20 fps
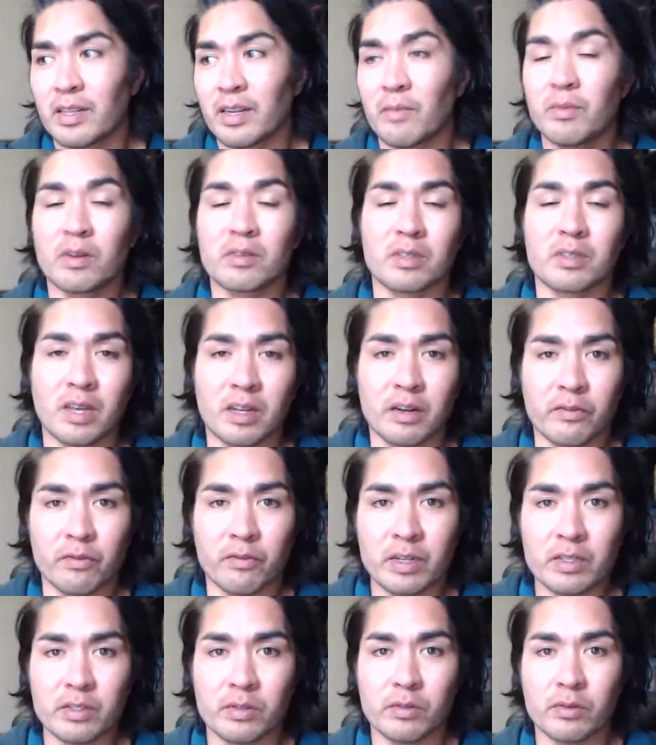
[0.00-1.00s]
that I built a lot of
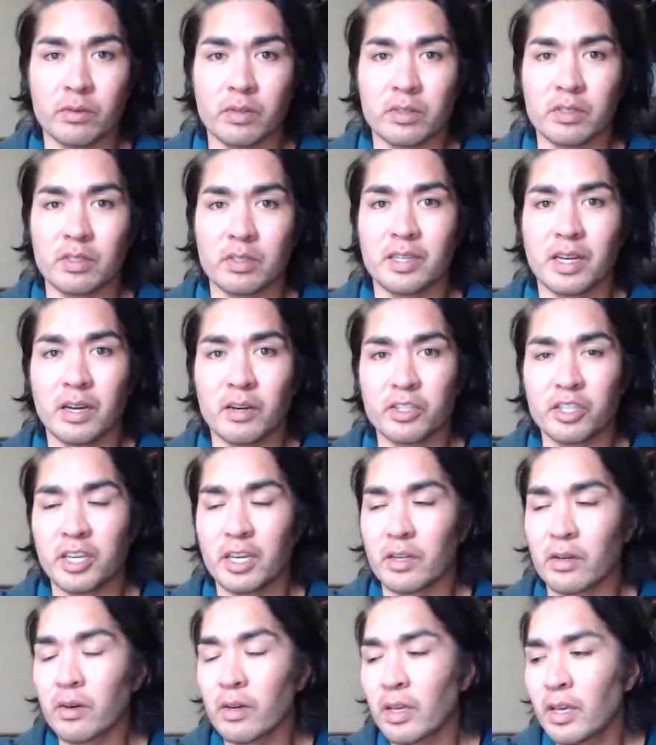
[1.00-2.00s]
friends through this entire
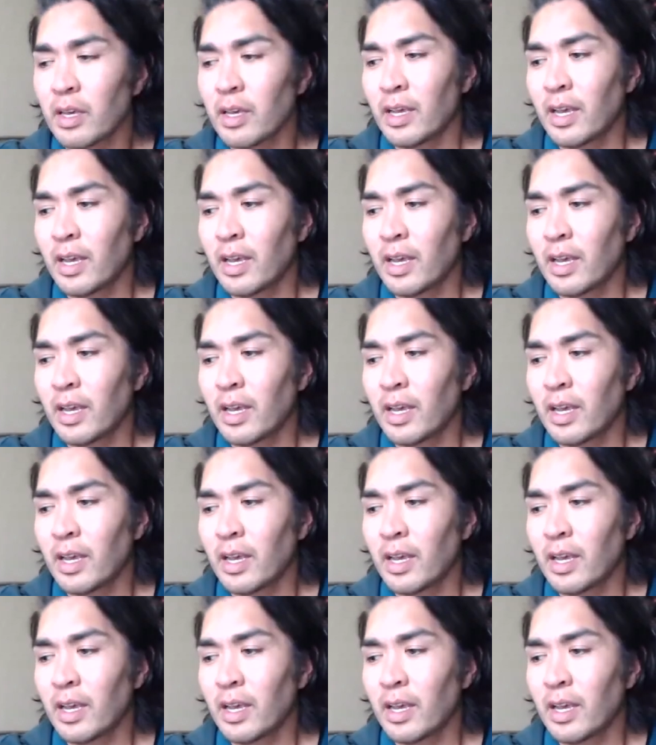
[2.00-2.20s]
channel